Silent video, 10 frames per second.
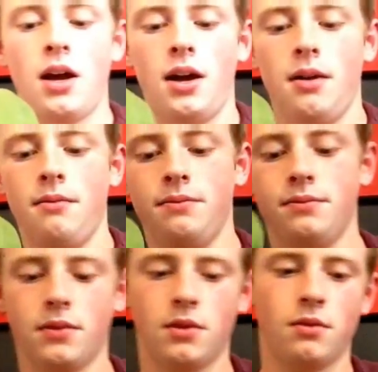Um,
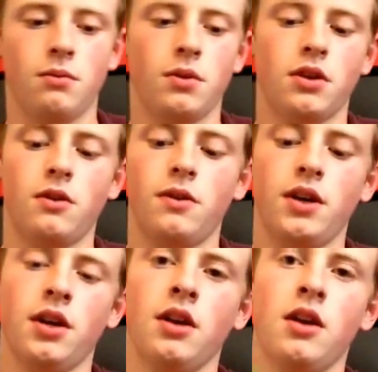we're
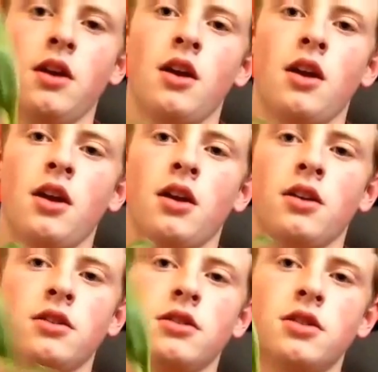going
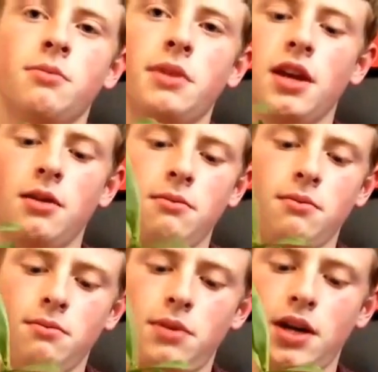to begin
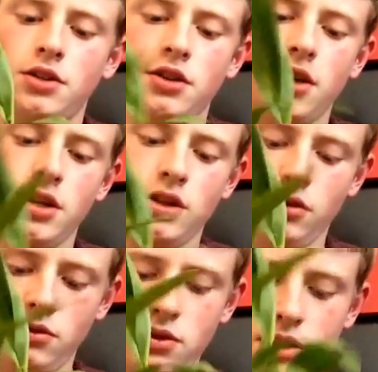by trying to
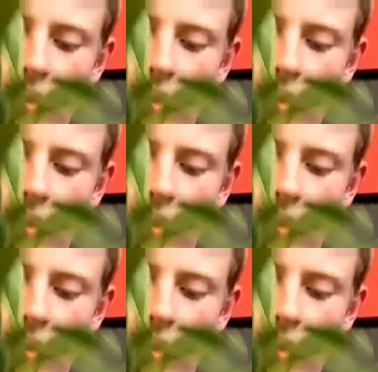loosen